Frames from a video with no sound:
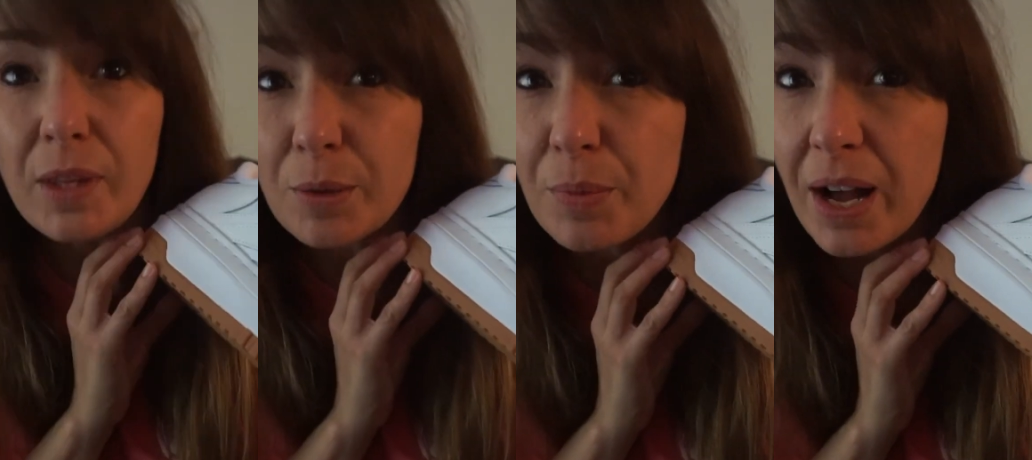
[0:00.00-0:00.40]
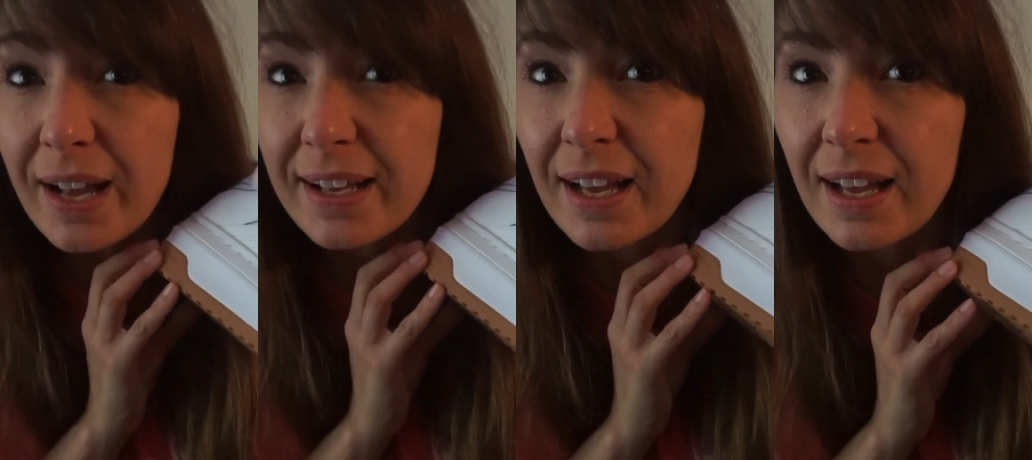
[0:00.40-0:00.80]

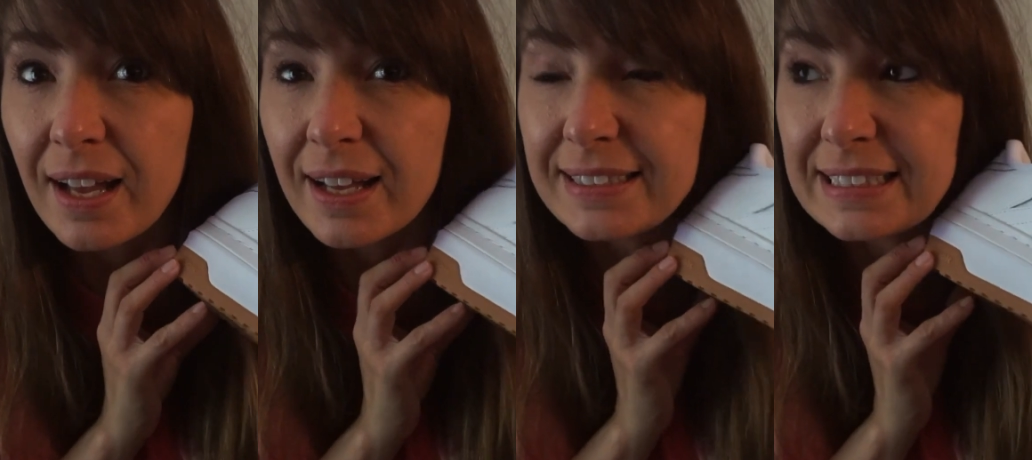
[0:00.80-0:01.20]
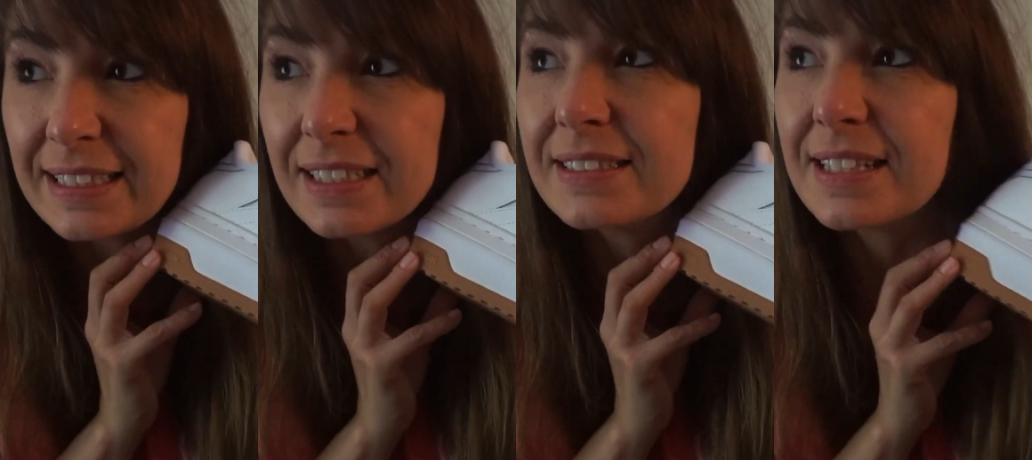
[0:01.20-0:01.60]
by
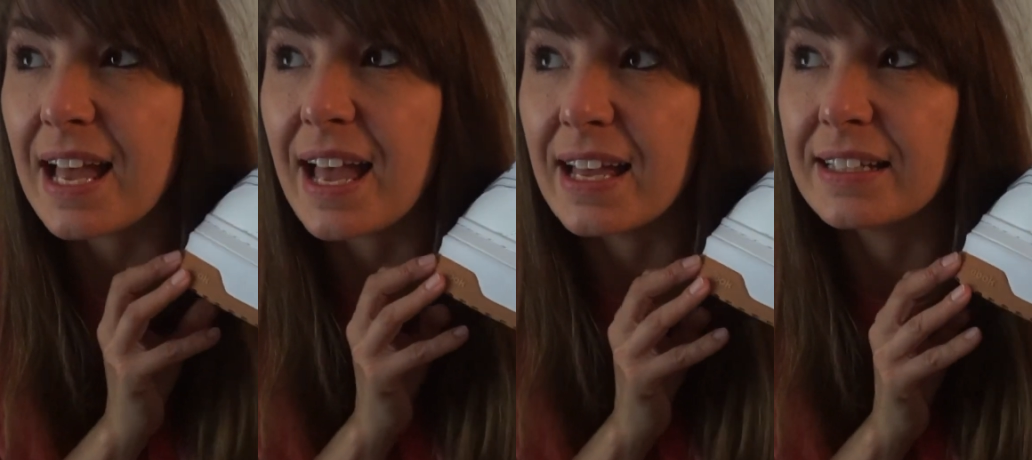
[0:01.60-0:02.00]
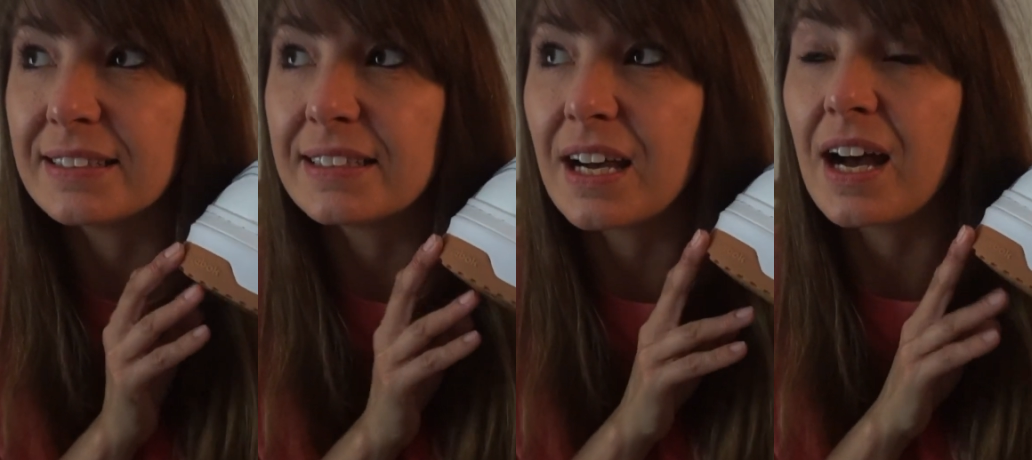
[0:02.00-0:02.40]
Adidas,
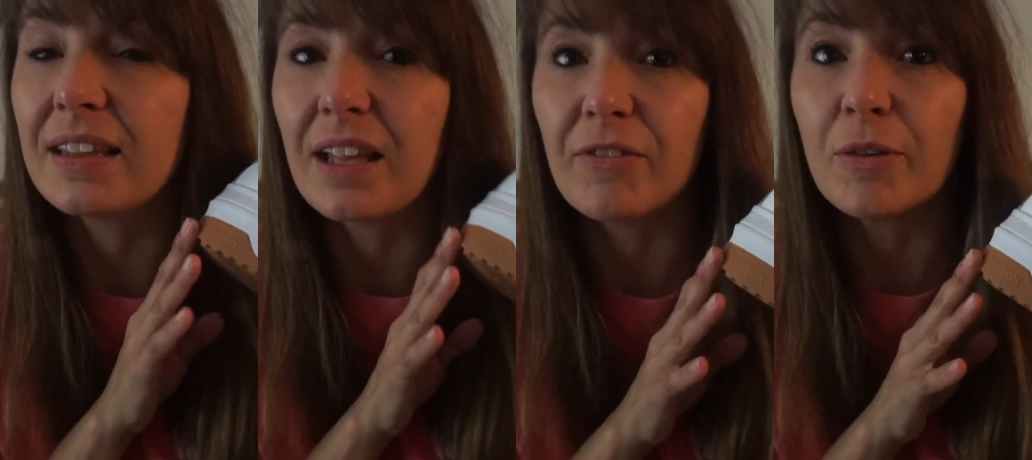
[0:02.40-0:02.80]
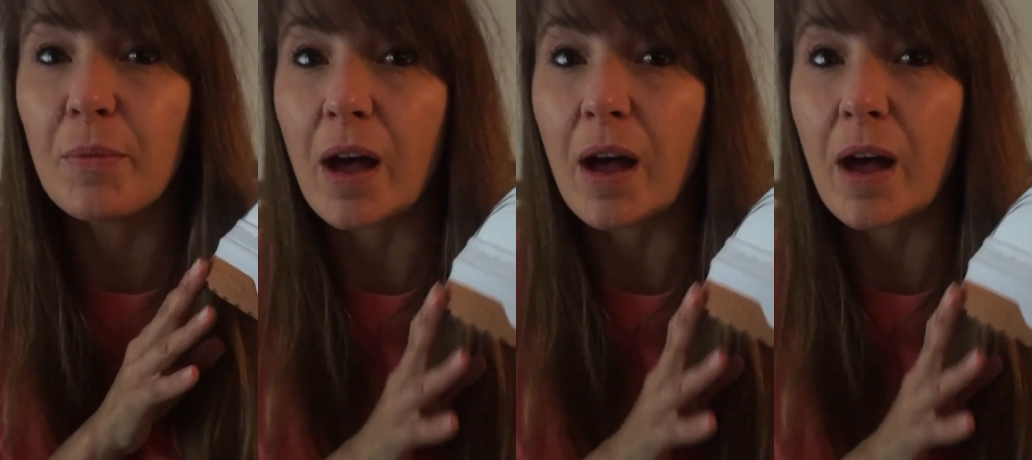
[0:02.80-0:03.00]
and I love them.